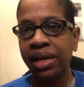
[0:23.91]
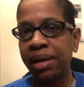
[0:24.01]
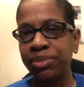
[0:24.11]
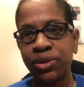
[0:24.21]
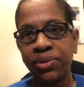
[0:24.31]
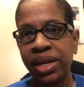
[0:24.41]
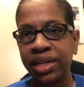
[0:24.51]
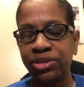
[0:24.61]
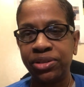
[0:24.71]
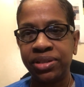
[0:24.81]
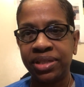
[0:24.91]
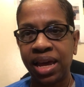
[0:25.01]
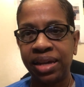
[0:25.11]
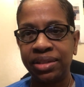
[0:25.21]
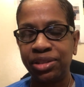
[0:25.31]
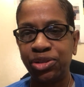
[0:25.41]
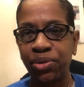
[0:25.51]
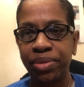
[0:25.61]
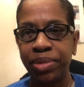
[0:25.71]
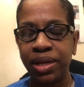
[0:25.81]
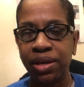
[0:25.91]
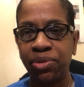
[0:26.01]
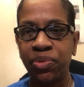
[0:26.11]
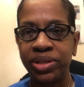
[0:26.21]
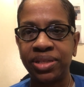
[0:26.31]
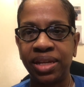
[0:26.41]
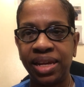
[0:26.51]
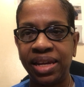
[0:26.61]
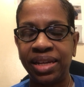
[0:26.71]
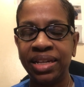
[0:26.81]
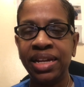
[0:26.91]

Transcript: I'm so glad you decided to join me here once again.